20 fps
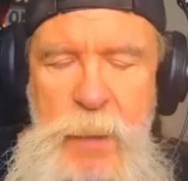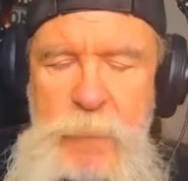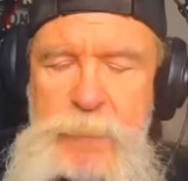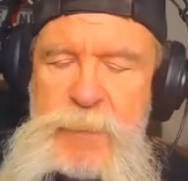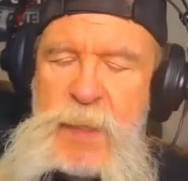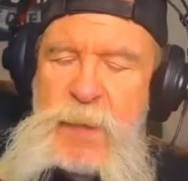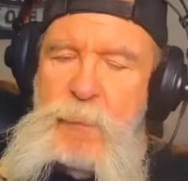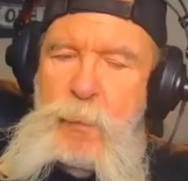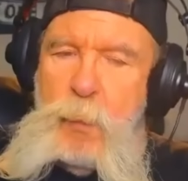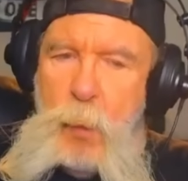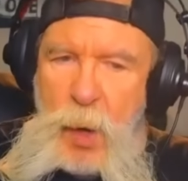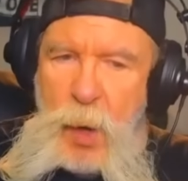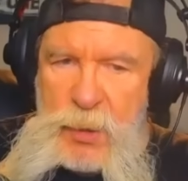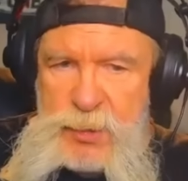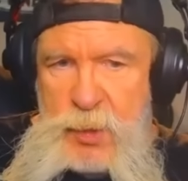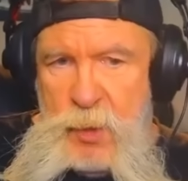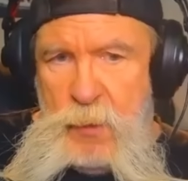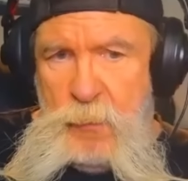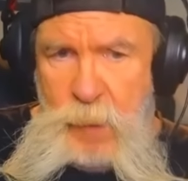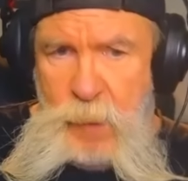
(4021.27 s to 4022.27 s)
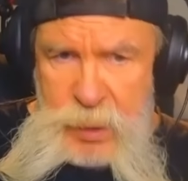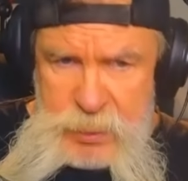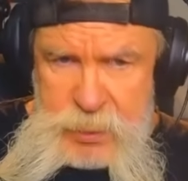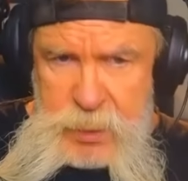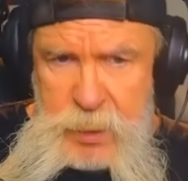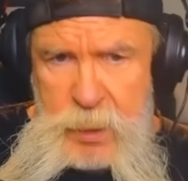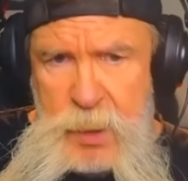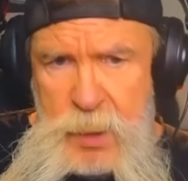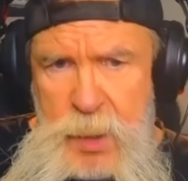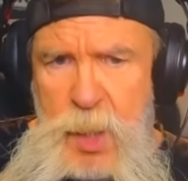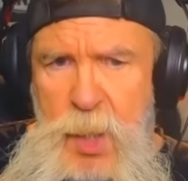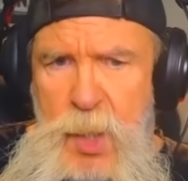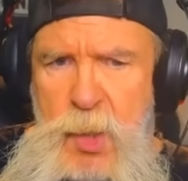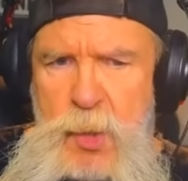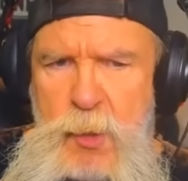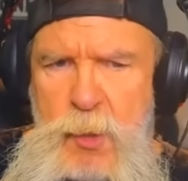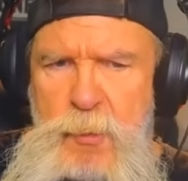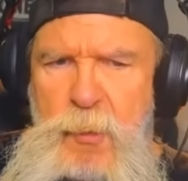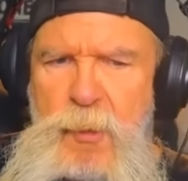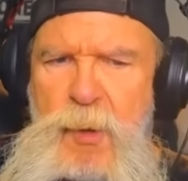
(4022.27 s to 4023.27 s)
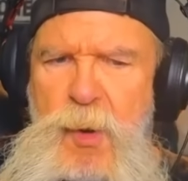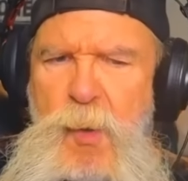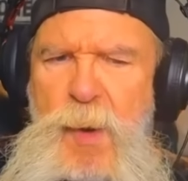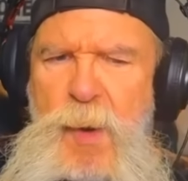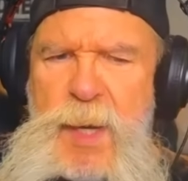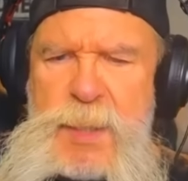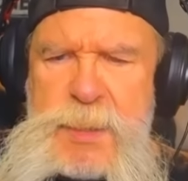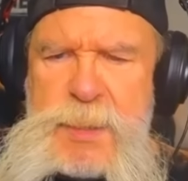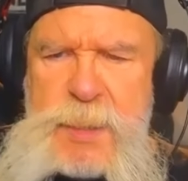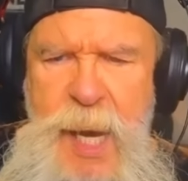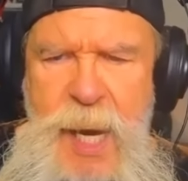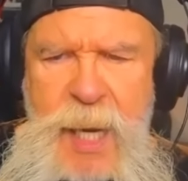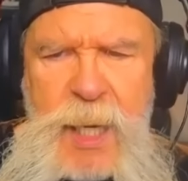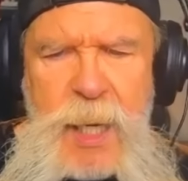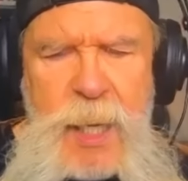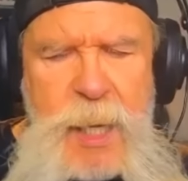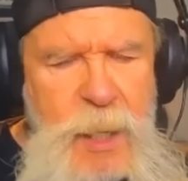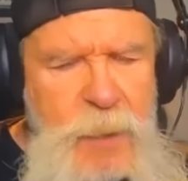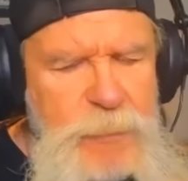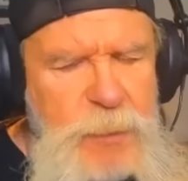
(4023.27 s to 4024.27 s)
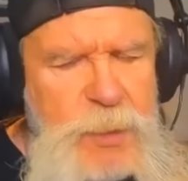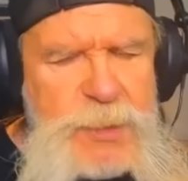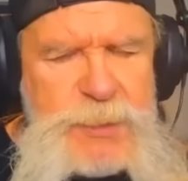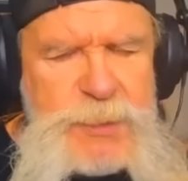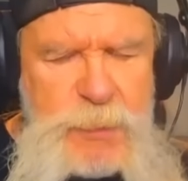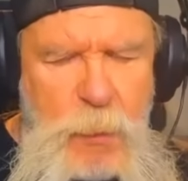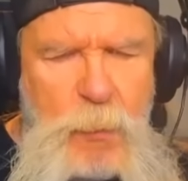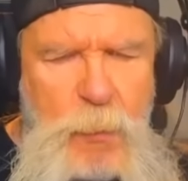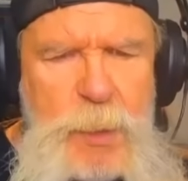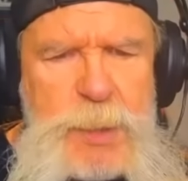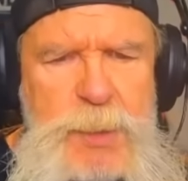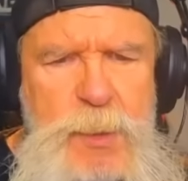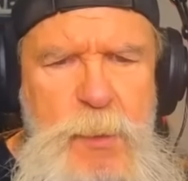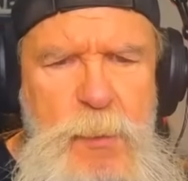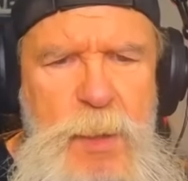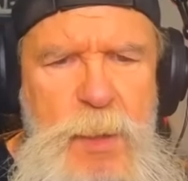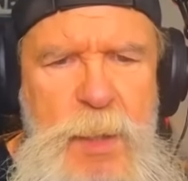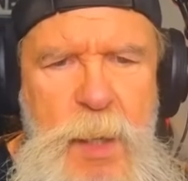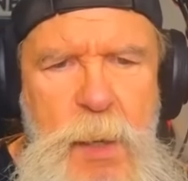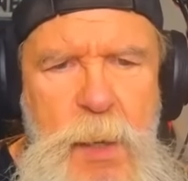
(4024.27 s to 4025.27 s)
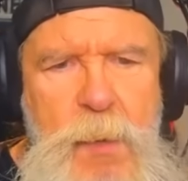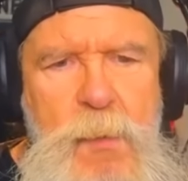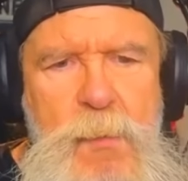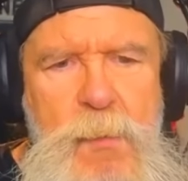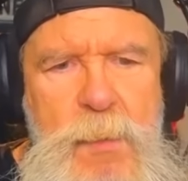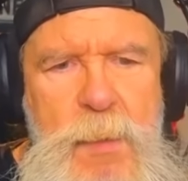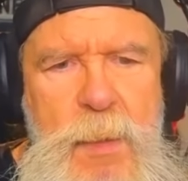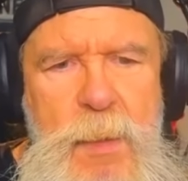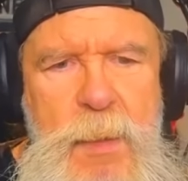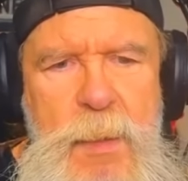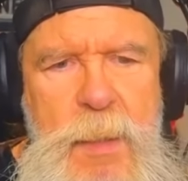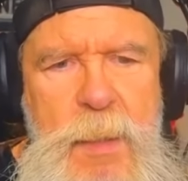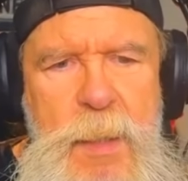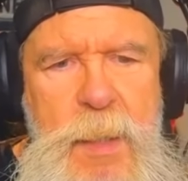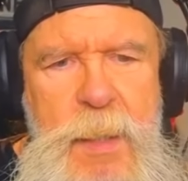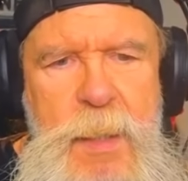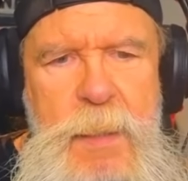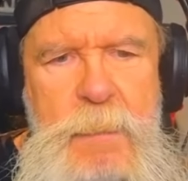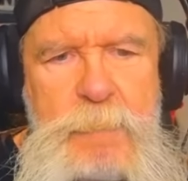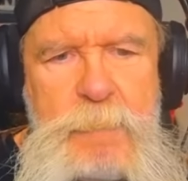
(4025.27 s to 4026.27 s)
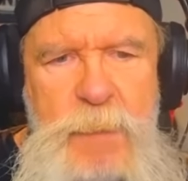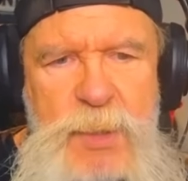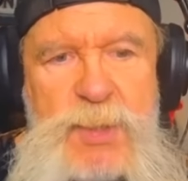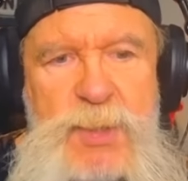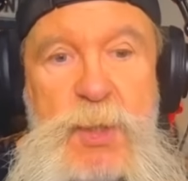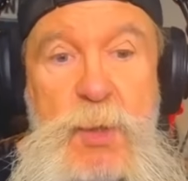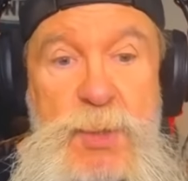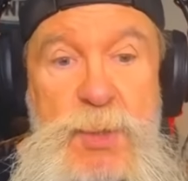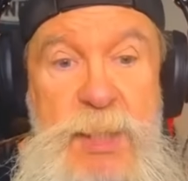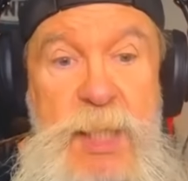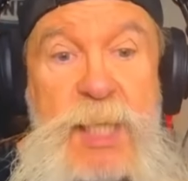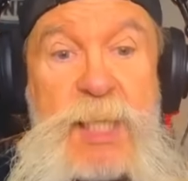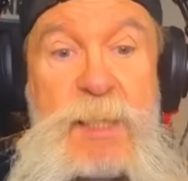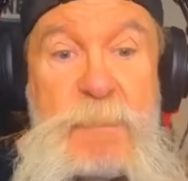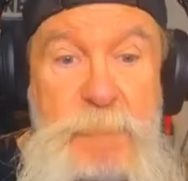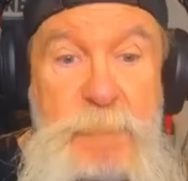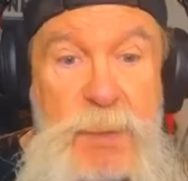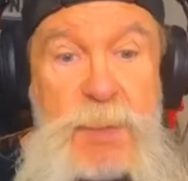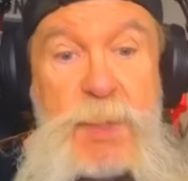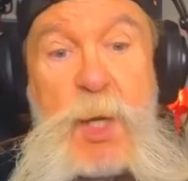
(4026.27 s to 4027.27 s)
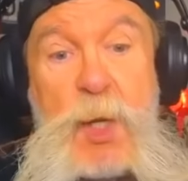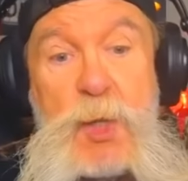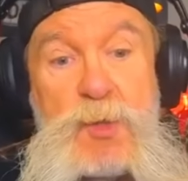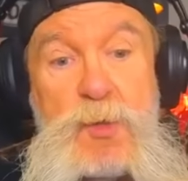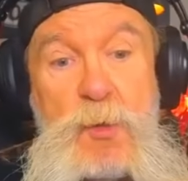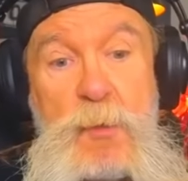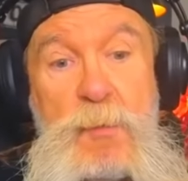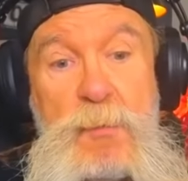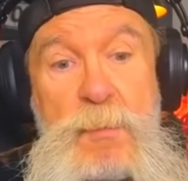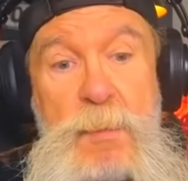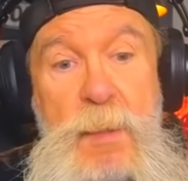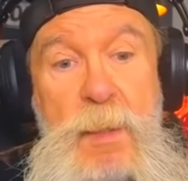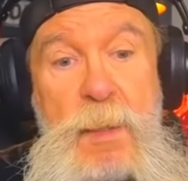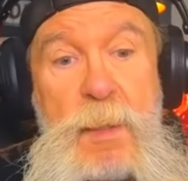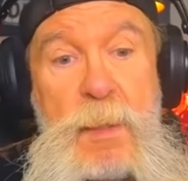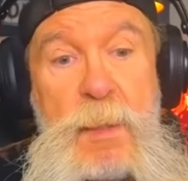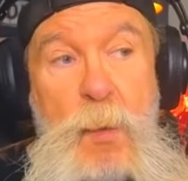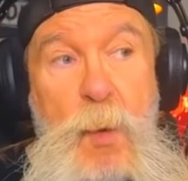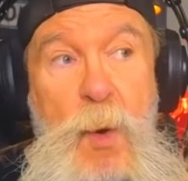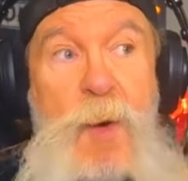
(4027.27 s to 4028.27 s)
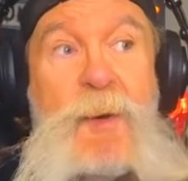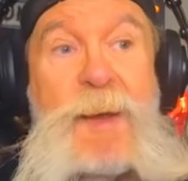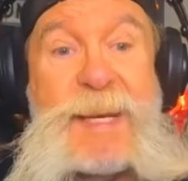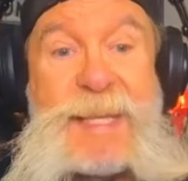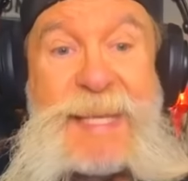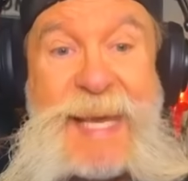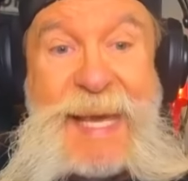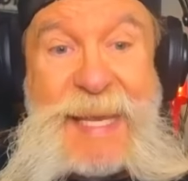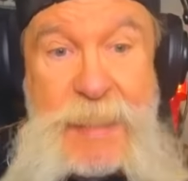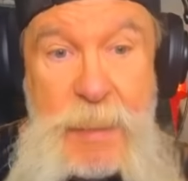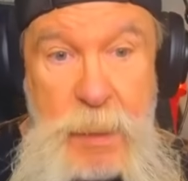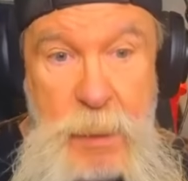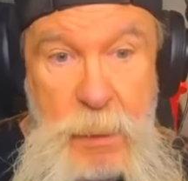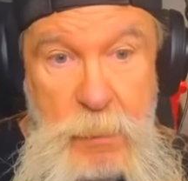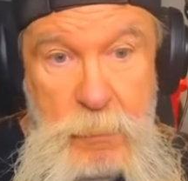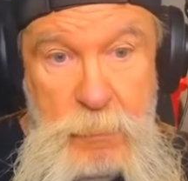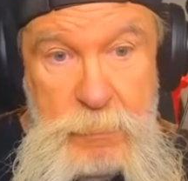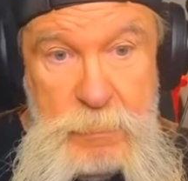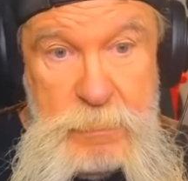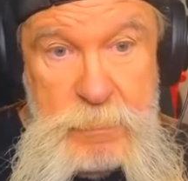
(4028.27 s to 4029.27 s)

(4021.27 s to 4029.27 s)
of watching wrestling. You don't know exactly how the story is going to go, but you see the potential where it can go.